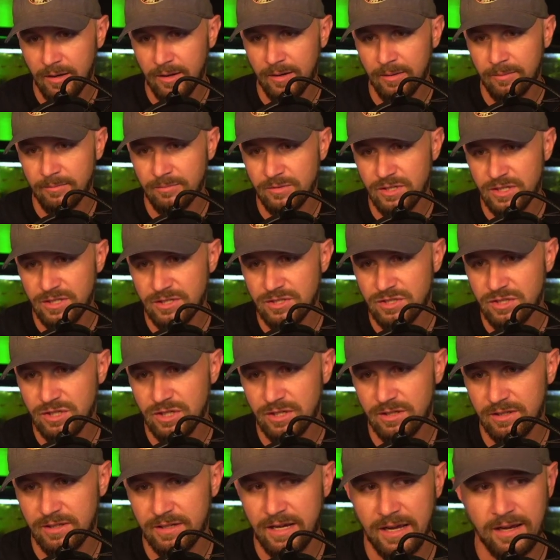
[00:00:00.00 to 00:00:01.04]
Just
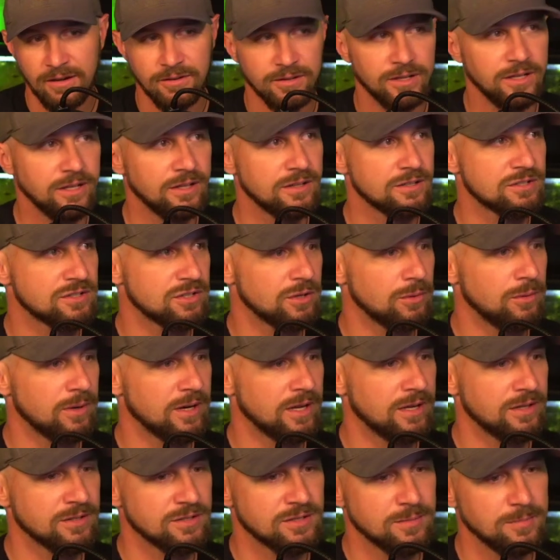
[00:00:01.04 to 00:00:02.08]
chilling out here. So what
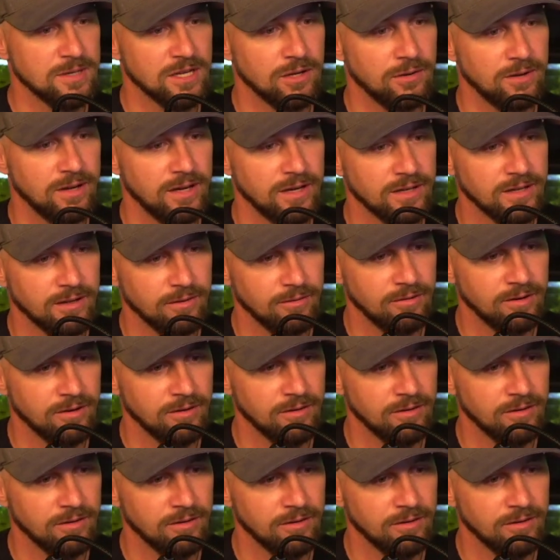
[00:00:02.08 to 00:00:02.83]
else? Let me go ahead and get rid of